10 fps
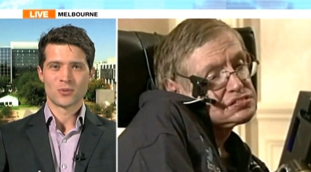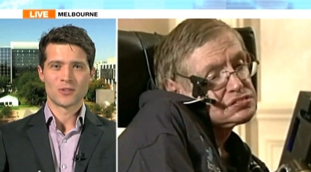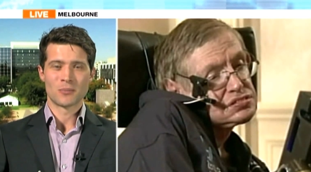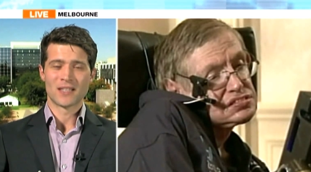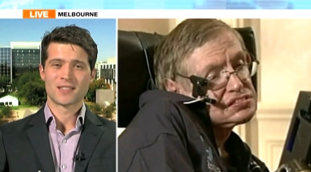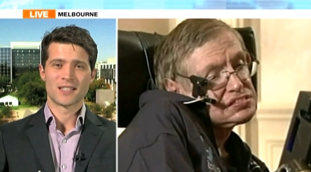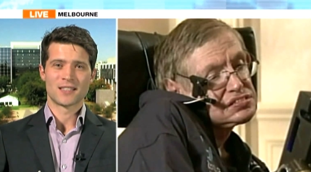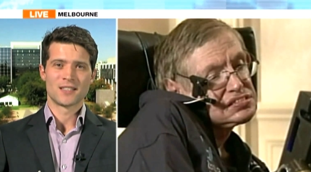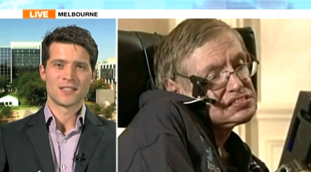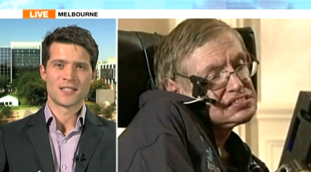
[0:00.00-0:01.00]

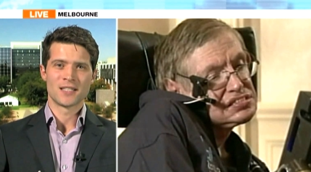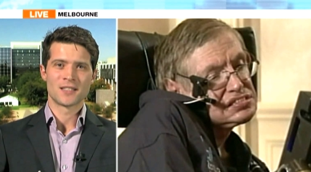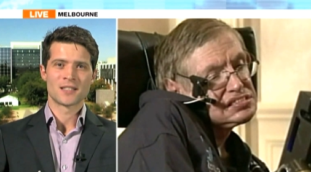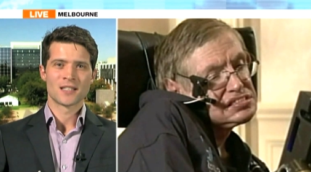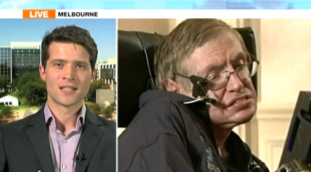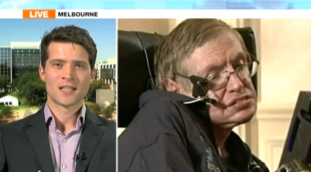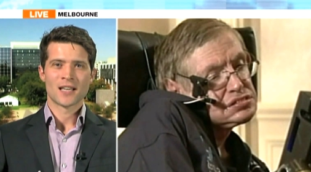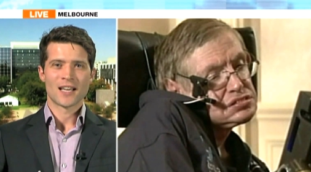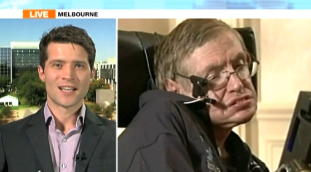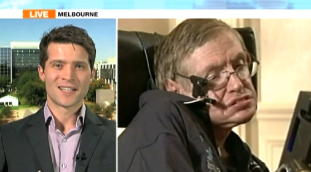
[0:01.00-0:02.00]
Speaker 1: debilitating disease.
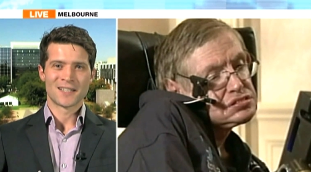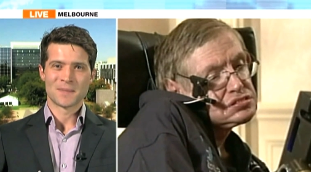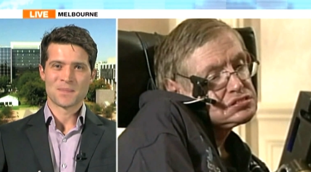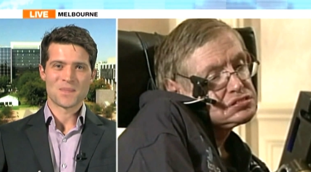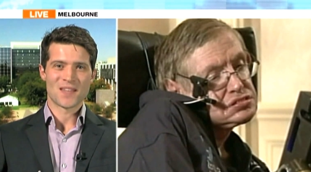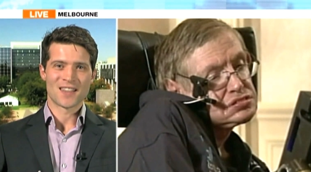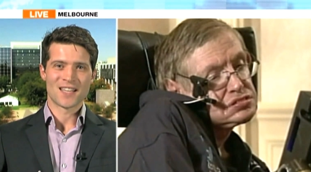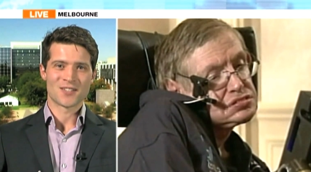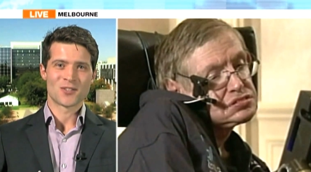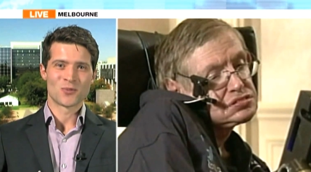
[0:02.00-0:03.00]
Um, and
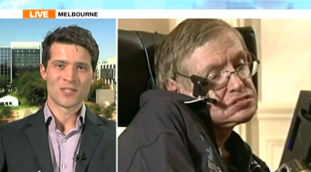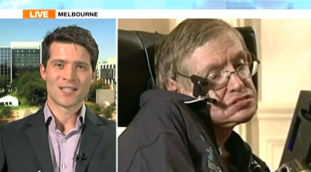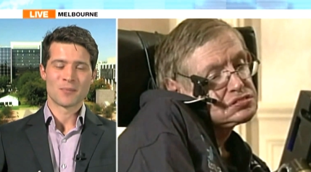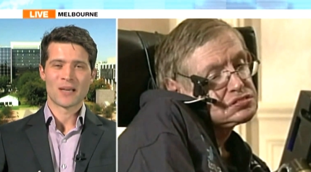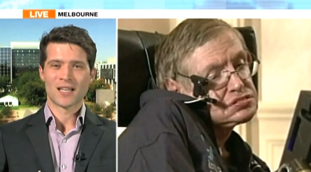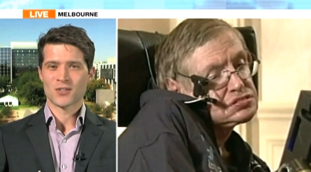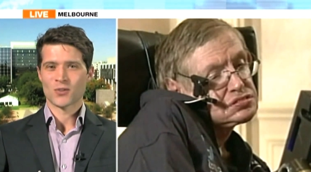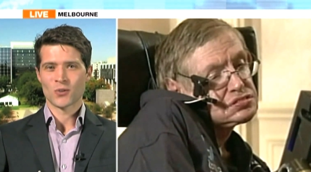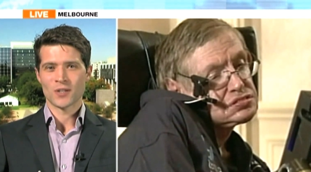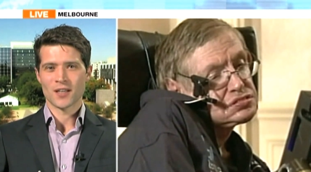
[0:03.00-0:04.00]
that's a really compelling
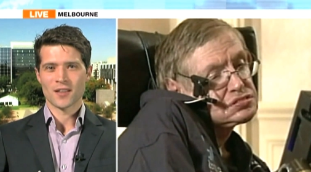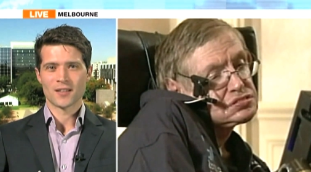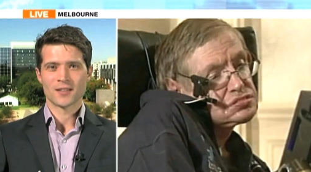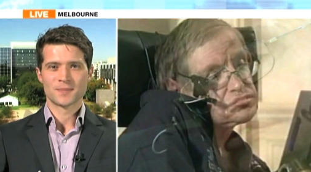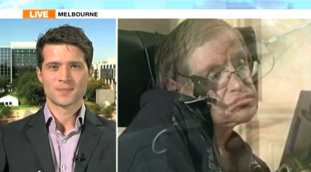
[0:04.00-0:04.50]
story, I think.